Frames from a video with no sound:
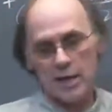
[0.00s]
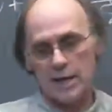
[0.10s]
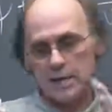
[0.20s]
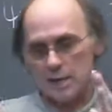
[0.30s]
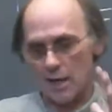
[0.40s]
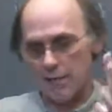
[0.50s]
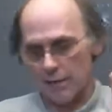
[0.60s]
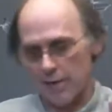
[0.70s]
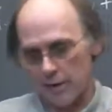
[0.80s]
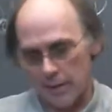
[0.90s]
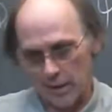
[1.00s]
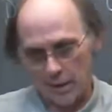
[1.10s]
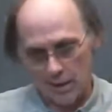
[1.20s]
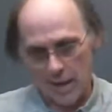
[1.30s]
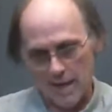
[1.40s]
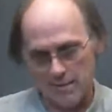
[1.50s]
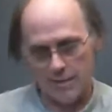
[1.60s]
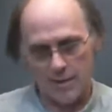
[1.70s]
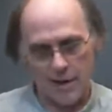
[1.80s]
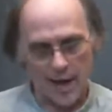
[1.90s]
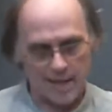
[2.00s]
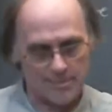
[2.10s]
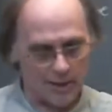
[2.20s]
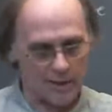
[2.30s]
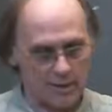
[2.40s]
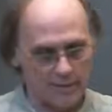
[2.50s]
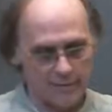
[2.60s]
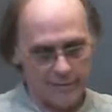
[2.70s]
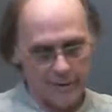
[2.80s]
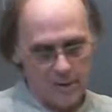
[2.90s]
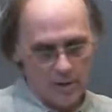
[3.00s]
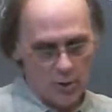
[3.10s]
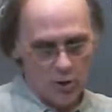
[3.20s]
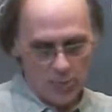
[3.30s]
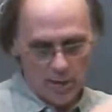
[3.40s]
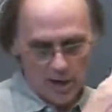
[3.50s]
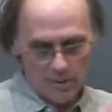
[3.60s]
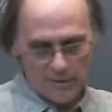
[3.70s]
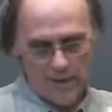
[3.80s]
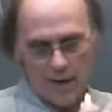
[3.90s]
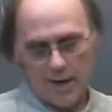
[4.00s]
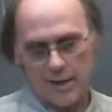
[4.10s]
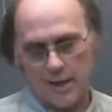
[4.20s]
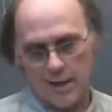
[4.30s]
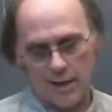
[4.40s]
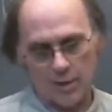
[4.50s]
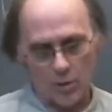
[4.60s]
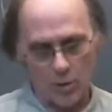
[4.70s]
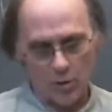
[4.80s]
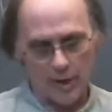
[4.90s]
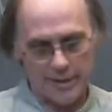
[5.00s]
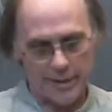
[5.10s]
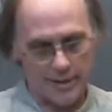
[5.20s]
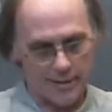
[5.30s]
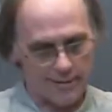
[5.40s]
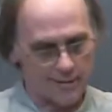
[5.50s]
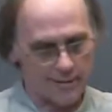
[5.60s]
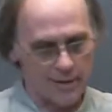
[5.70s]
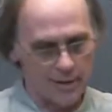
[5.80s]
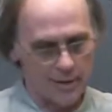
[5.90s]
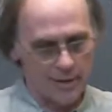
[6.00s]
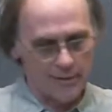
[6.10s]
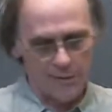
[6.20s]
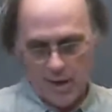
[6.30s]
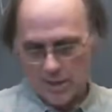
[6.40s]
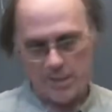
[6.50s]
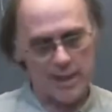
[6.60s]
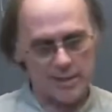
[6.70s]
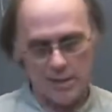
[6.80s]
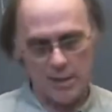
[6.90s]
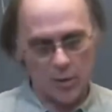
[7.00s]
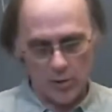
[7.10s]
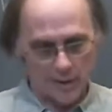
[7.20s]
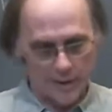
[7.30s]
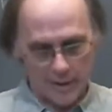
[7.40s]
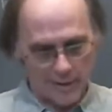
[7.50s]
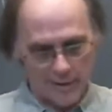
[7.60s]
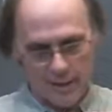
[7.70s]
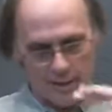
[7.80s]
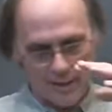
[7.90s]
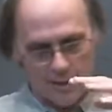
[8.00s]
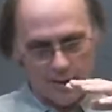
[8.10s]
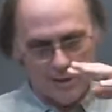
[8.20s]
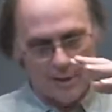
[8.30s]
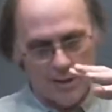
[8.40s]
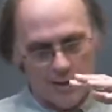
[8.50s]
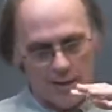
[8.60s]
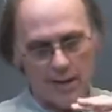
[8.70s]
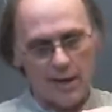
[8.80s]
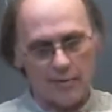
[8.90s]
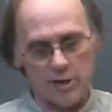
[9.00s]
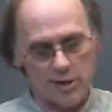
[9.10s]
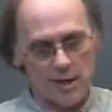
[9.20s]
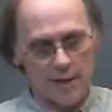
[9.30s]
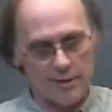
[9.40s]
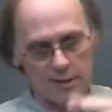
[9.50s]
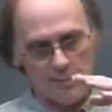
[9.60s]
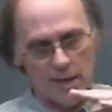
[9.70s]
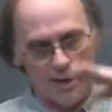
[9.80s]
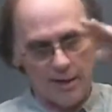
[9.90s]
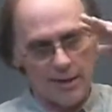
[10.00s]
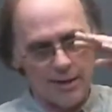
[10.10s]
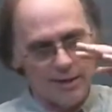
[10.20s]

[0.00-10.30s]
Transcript: is just kind of a fundamental aspect of the whole Bargmann-Fock idea and the whole idea of Fock space and the whole idea that you can think of your states as being